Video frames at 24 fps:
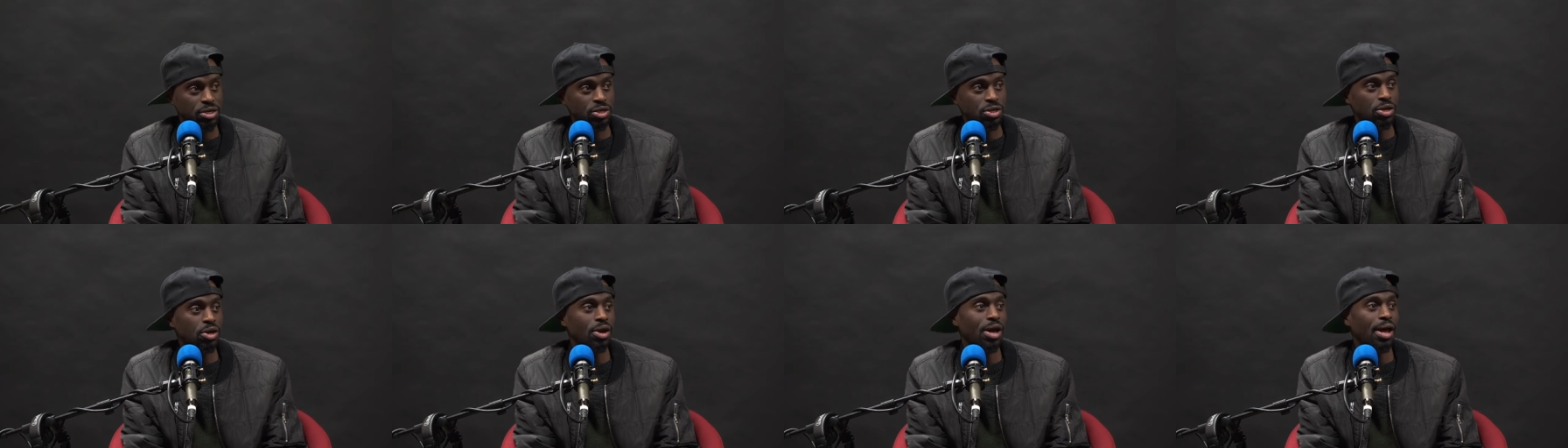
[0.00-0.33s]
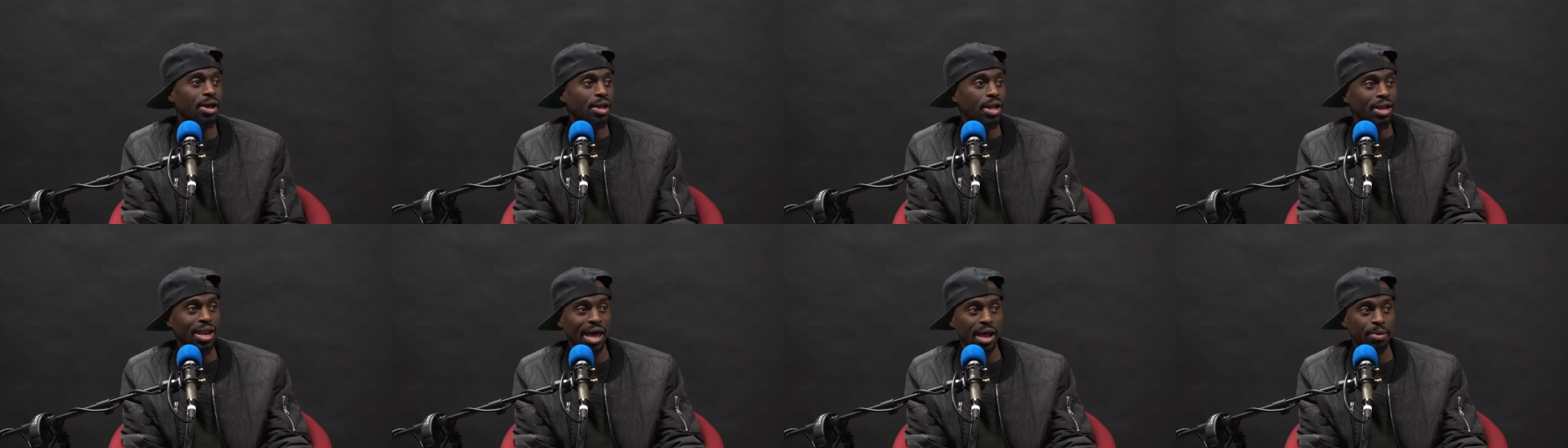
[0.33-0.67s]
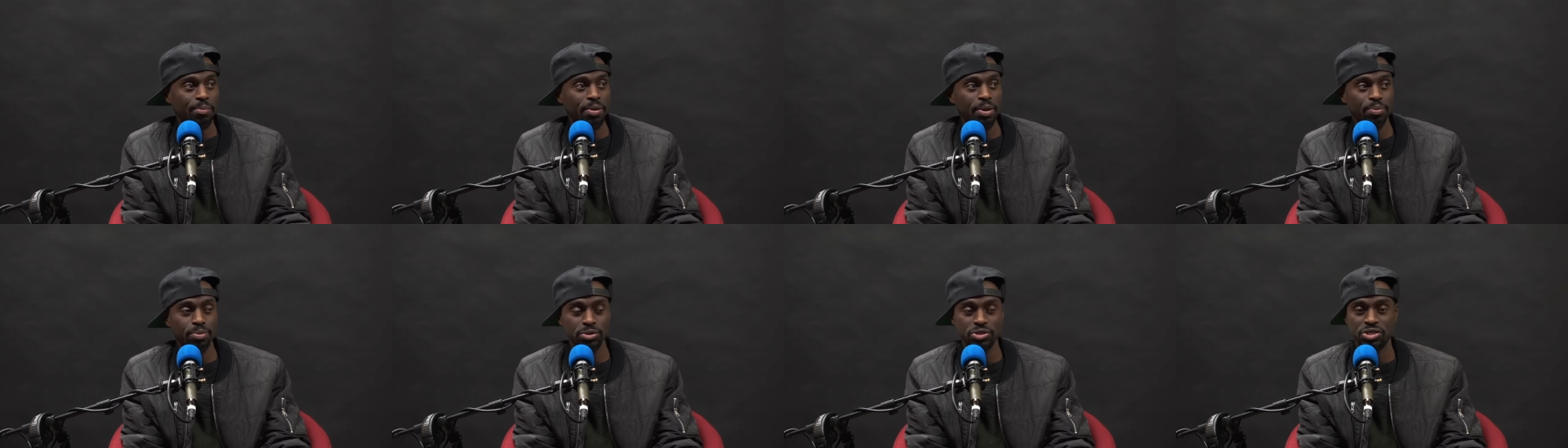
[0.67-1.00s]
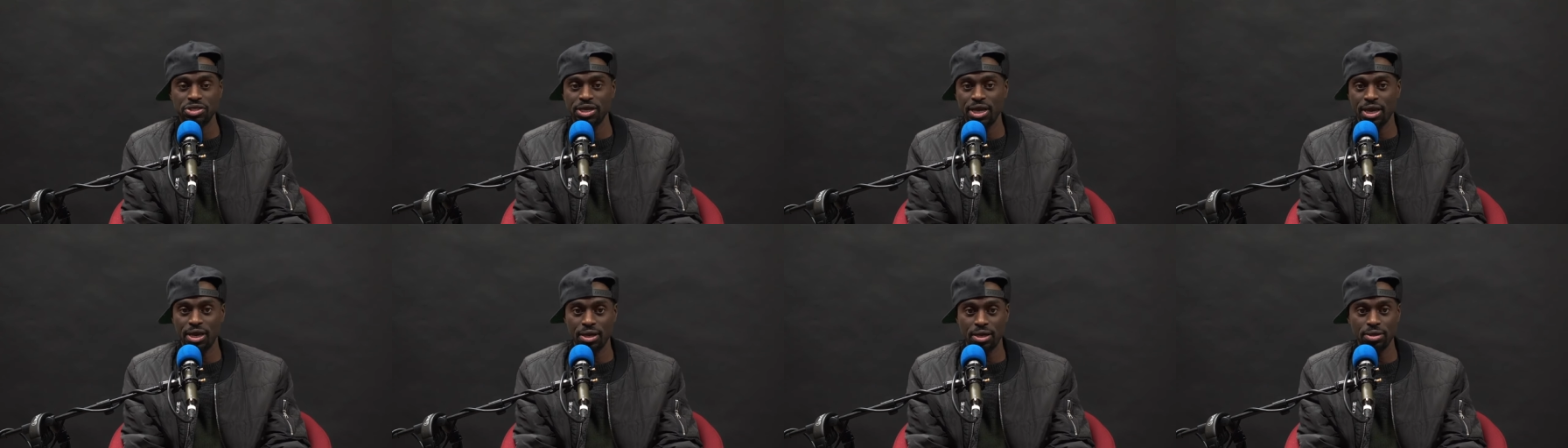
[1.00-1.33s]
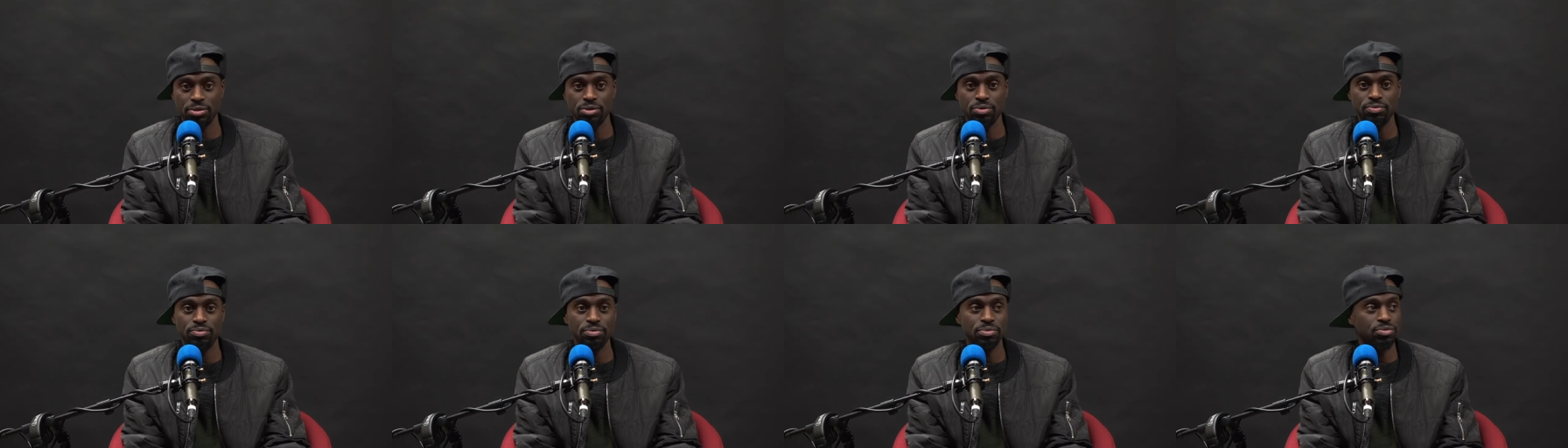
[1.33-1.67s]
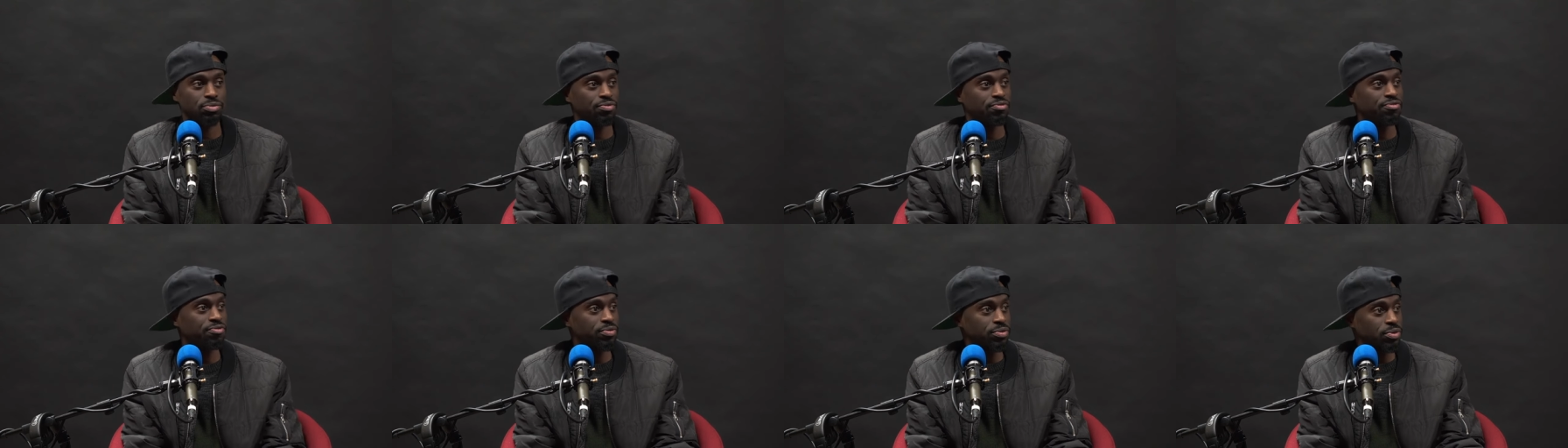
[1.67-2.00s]
You know, okay, a, lot of people right. say
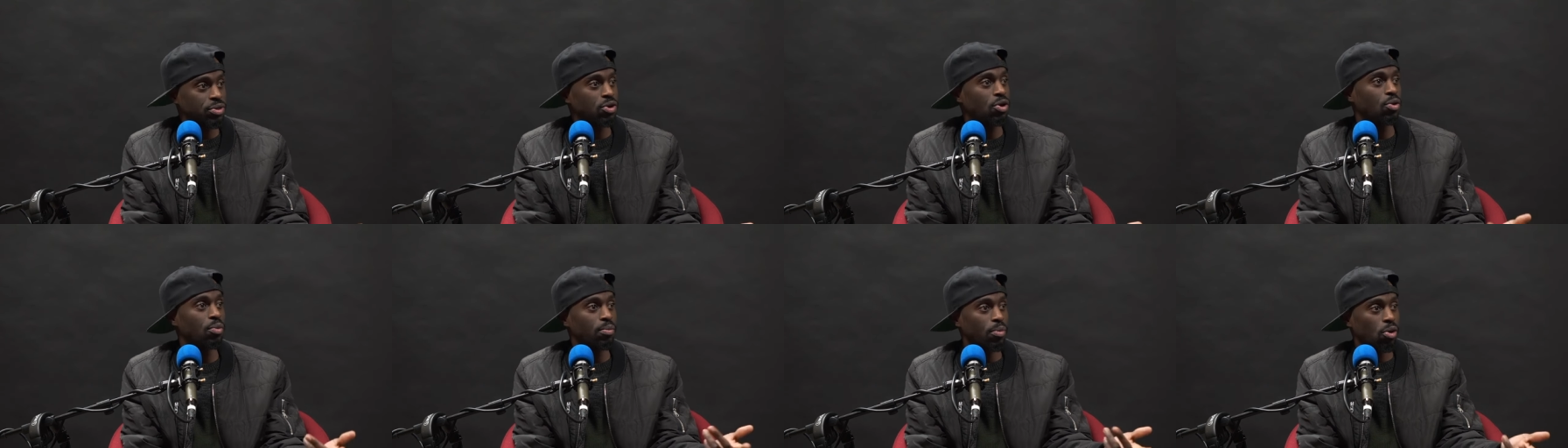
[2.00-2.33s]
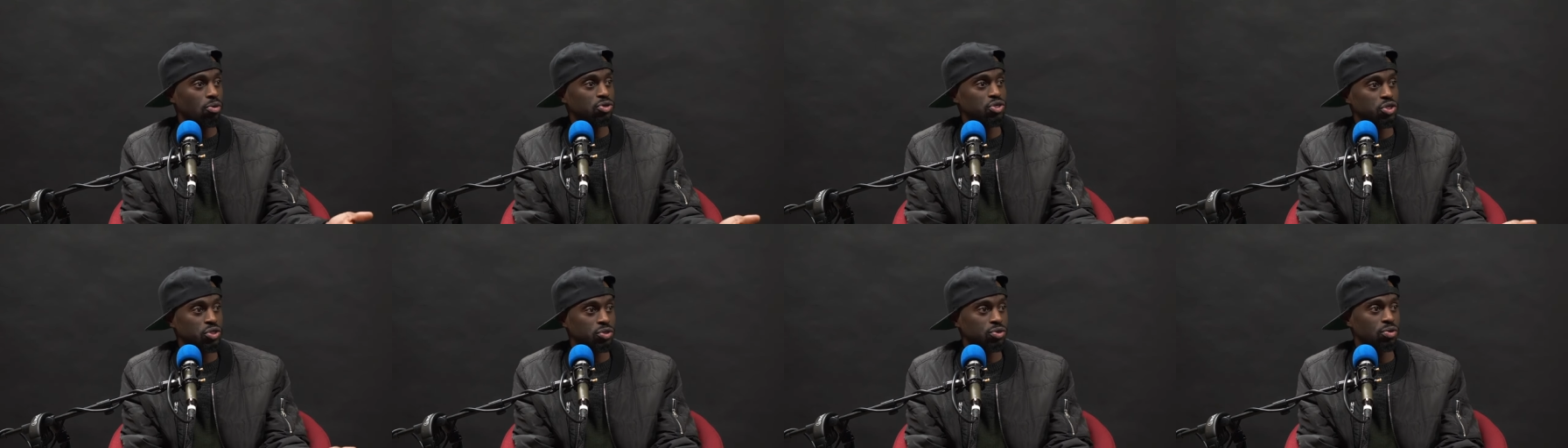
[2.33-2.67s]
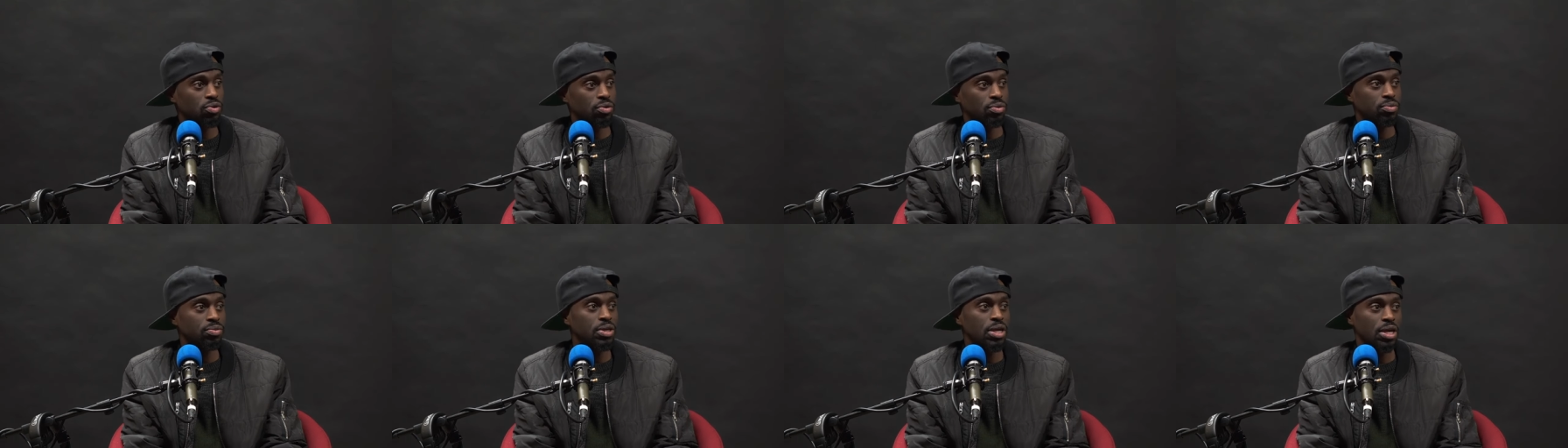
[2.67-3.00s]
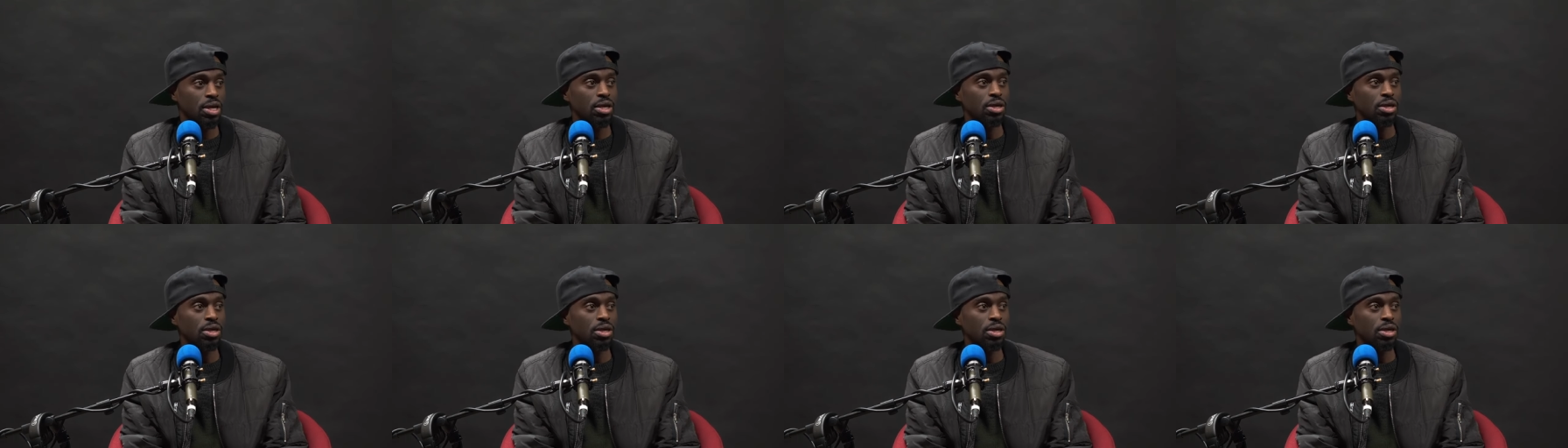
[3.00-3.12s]
emotional, you know, emotional.